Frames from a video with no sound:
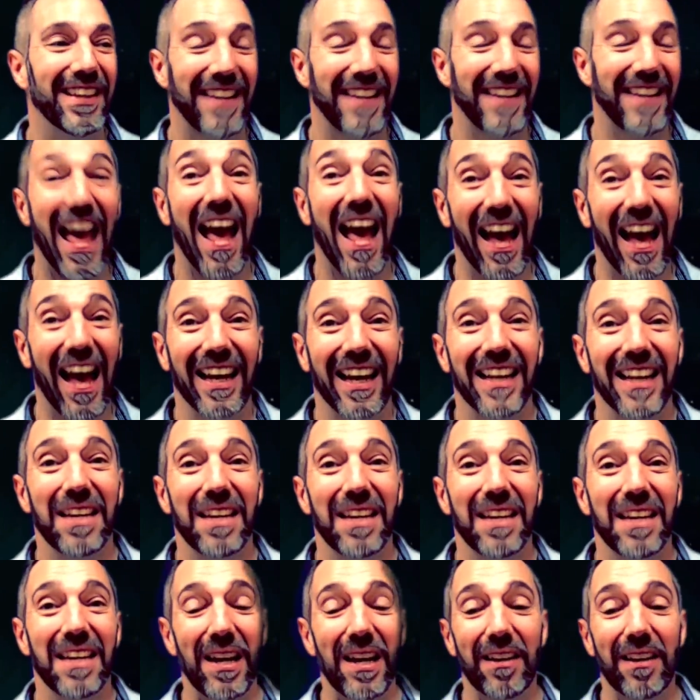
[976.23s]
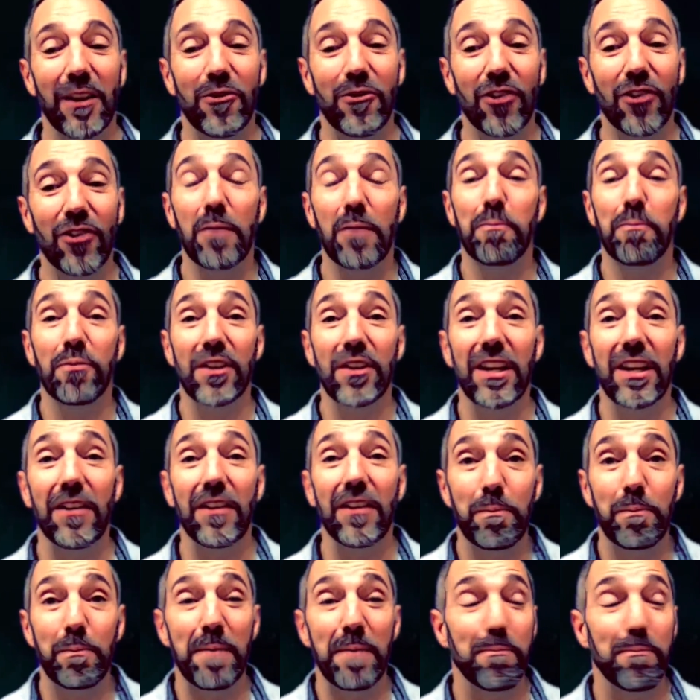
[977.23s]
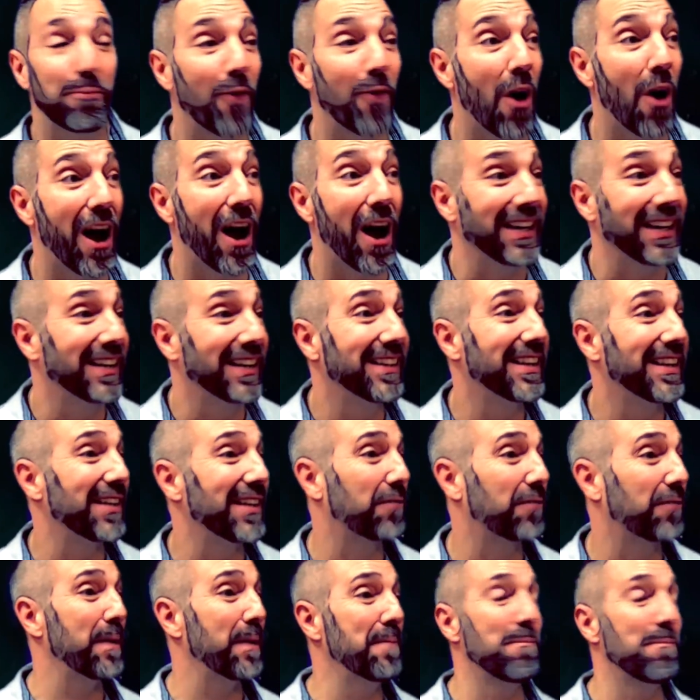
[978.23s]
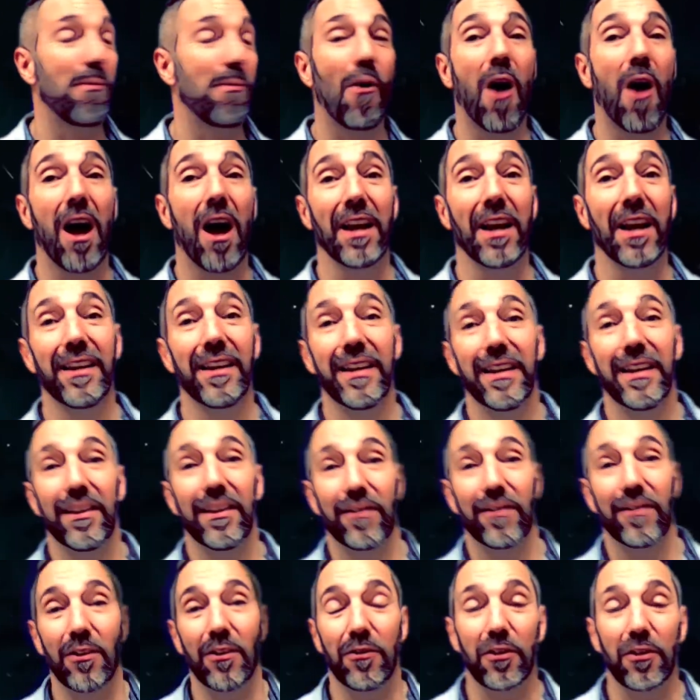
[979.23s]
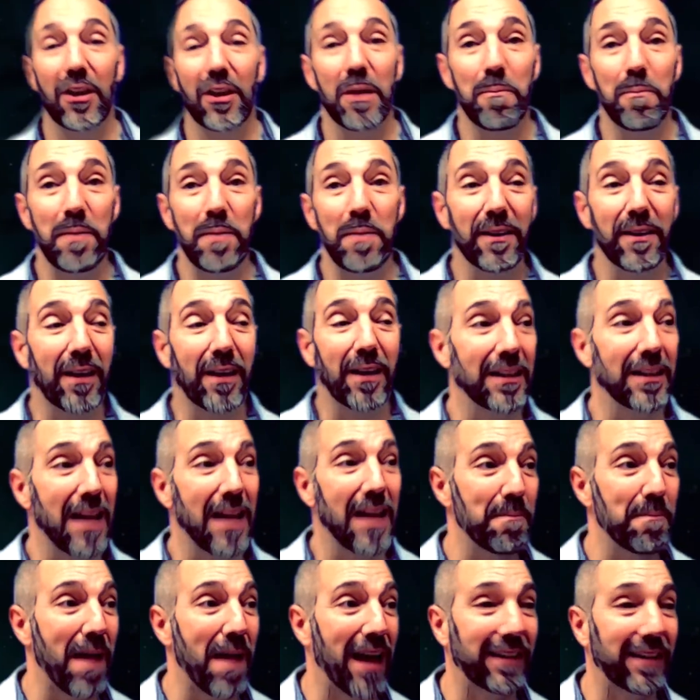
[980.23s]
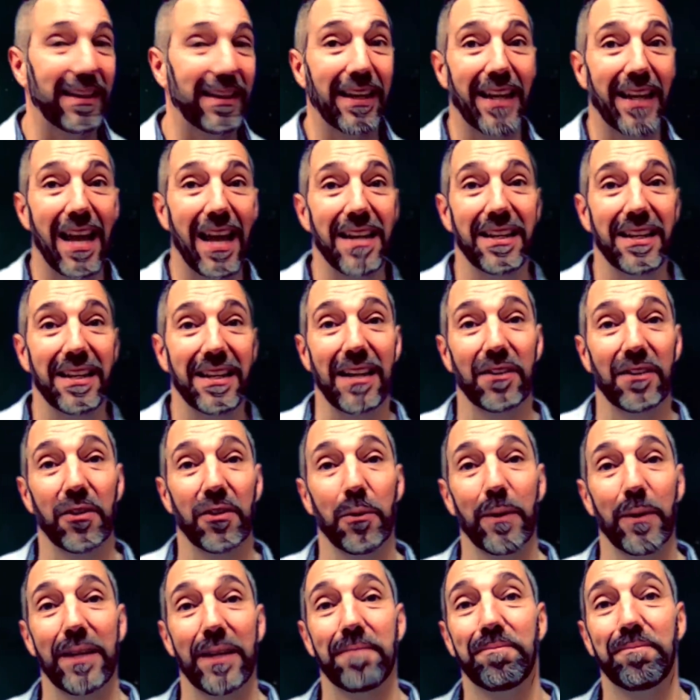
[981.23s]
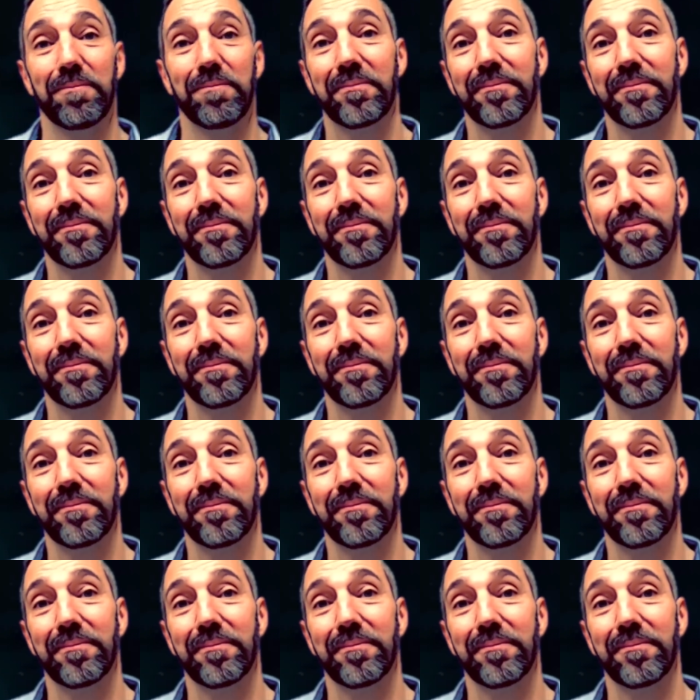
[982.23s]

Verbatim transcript: Yeah, you're bringing the judgment. It's been brought. It's been brought. So there's going to be a climactic ending to it.